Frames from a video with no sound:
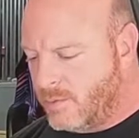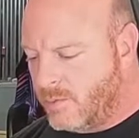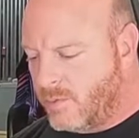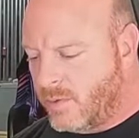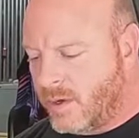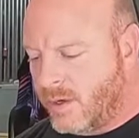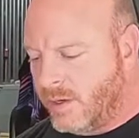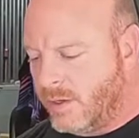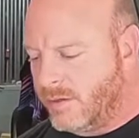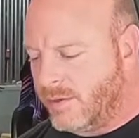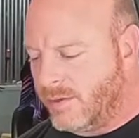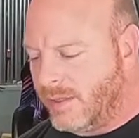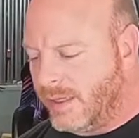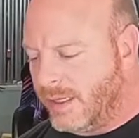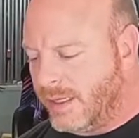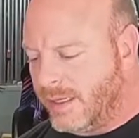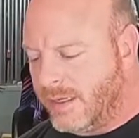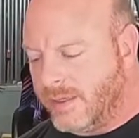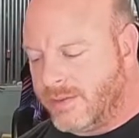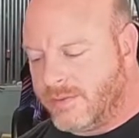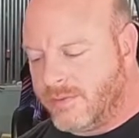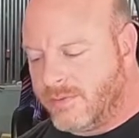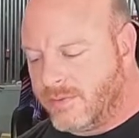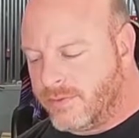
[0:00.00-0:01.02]
the wire that
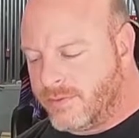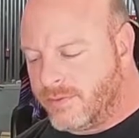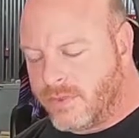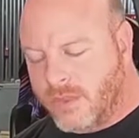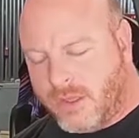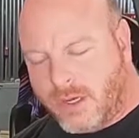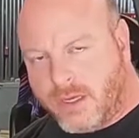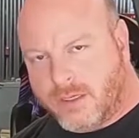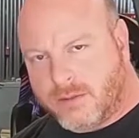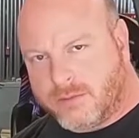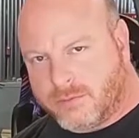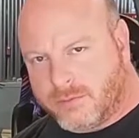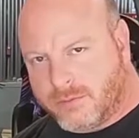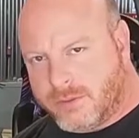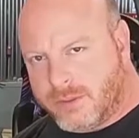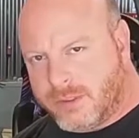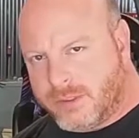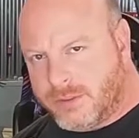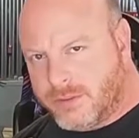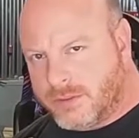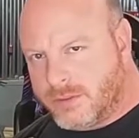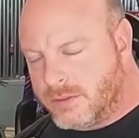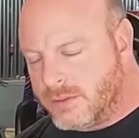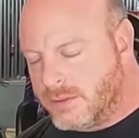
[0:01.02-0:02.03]
I thought
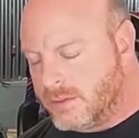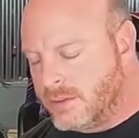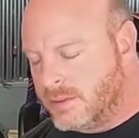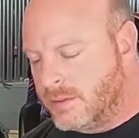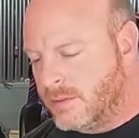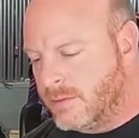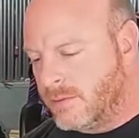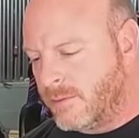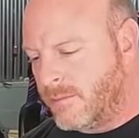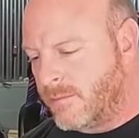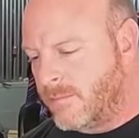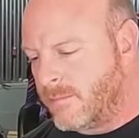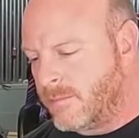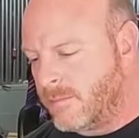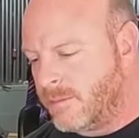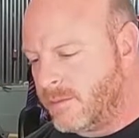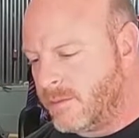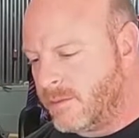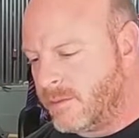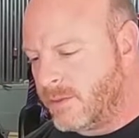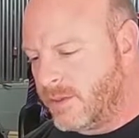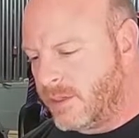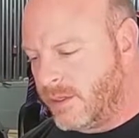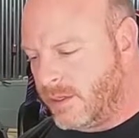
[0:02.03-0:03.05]
was
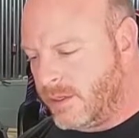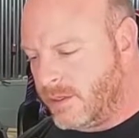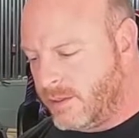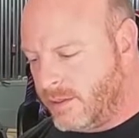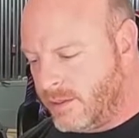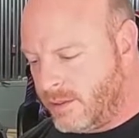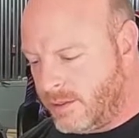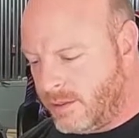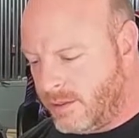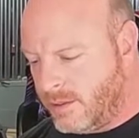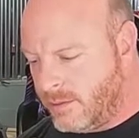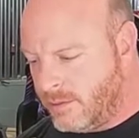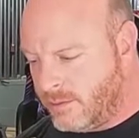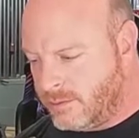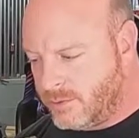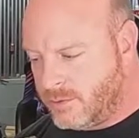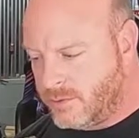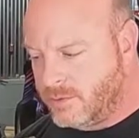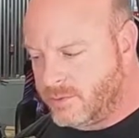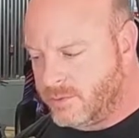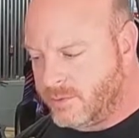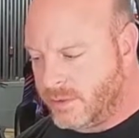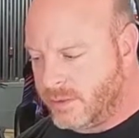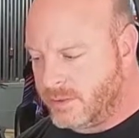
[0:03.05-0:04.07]
the kill
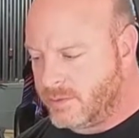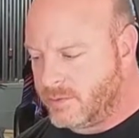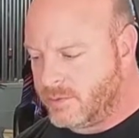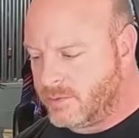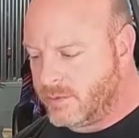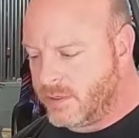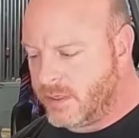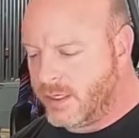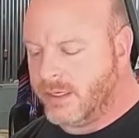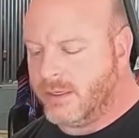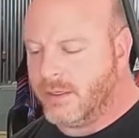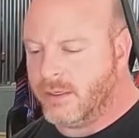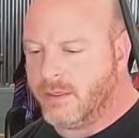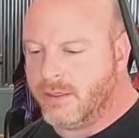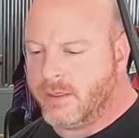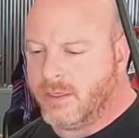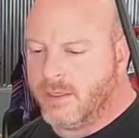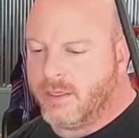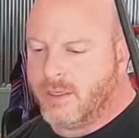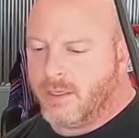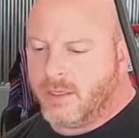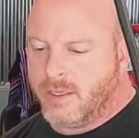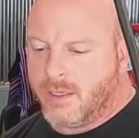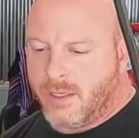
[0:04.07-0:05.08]
switch wire,
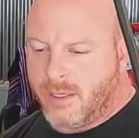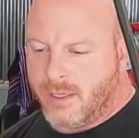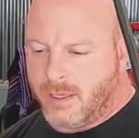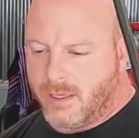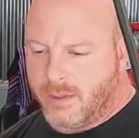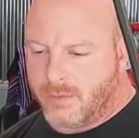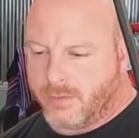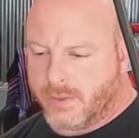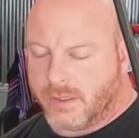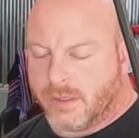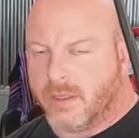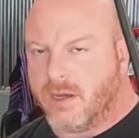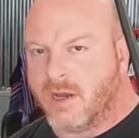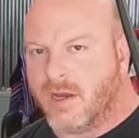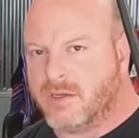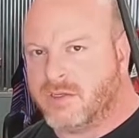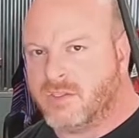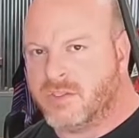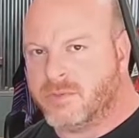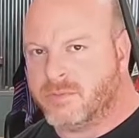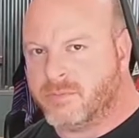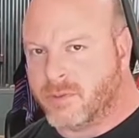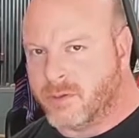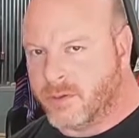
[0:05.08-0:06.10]
and we
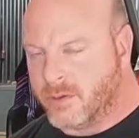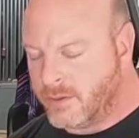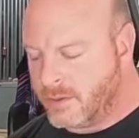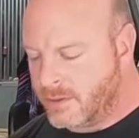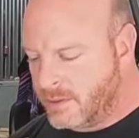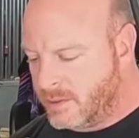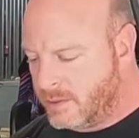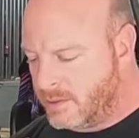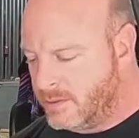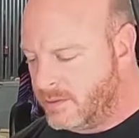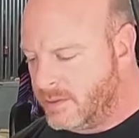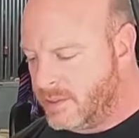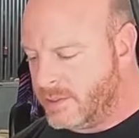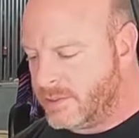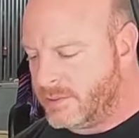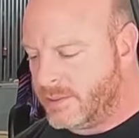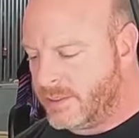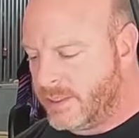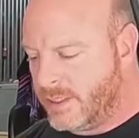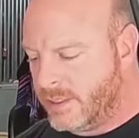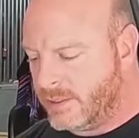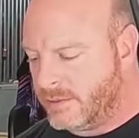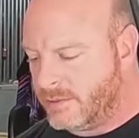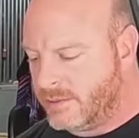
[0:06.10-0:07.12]
lost spark.
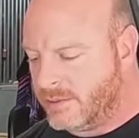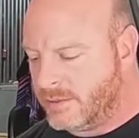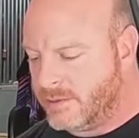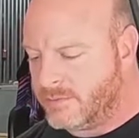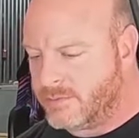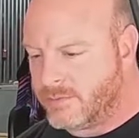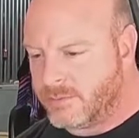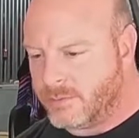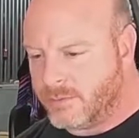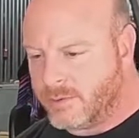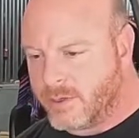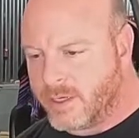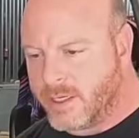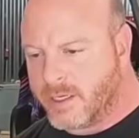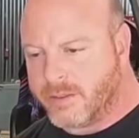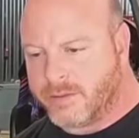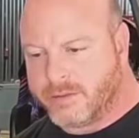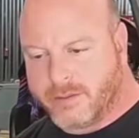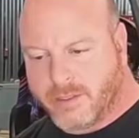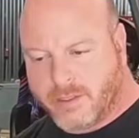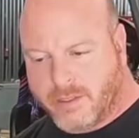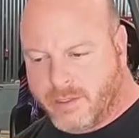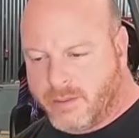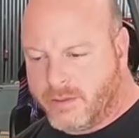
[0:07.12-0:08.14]
Disconnected it from
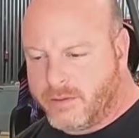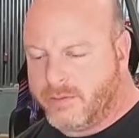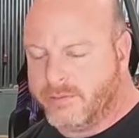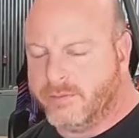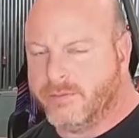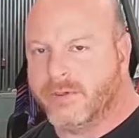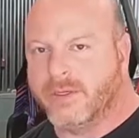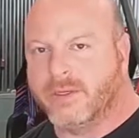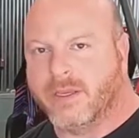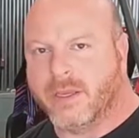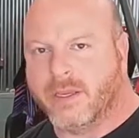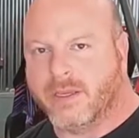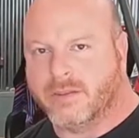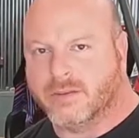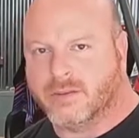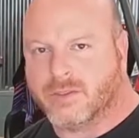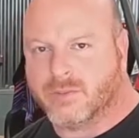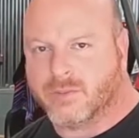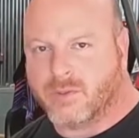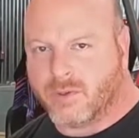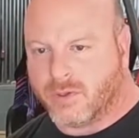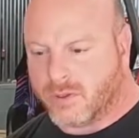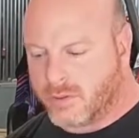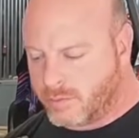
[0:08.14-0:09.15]
ground, we gained
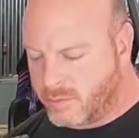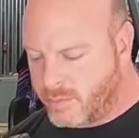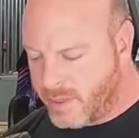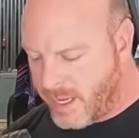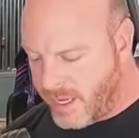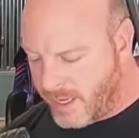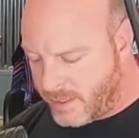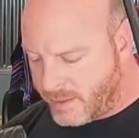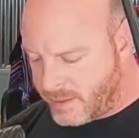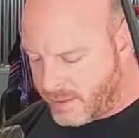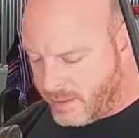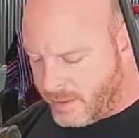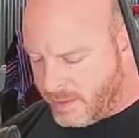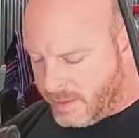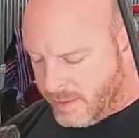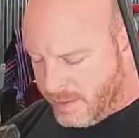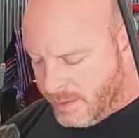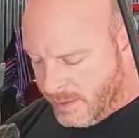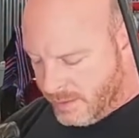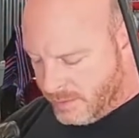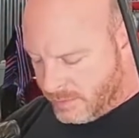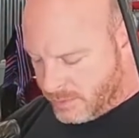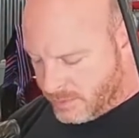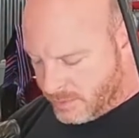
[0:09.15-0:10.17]
spark back.
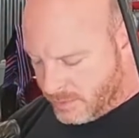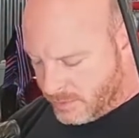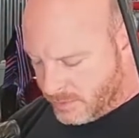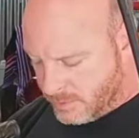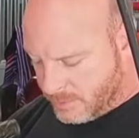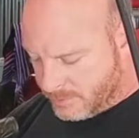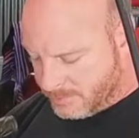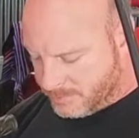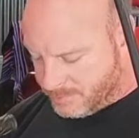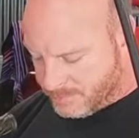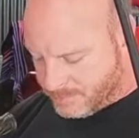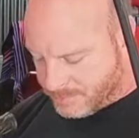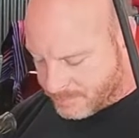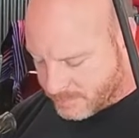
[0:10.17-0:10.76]
So